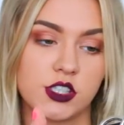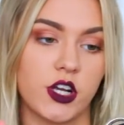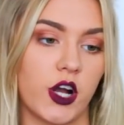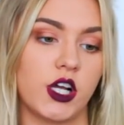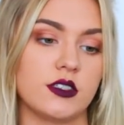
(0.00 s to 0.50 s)

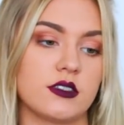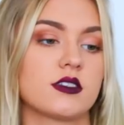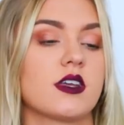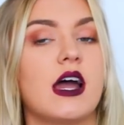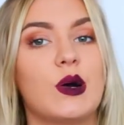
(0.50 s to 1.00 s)

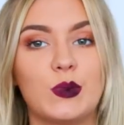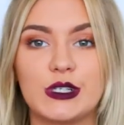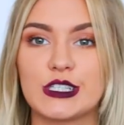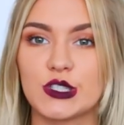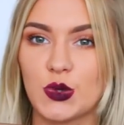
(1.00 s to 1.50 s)
circles,
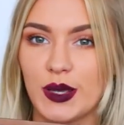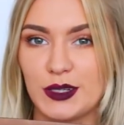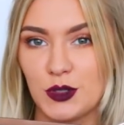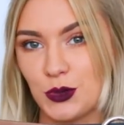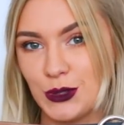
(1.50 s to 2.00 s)
which is
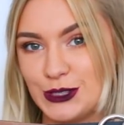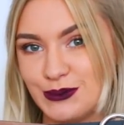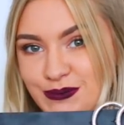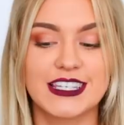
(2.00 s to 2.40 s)
quite cool.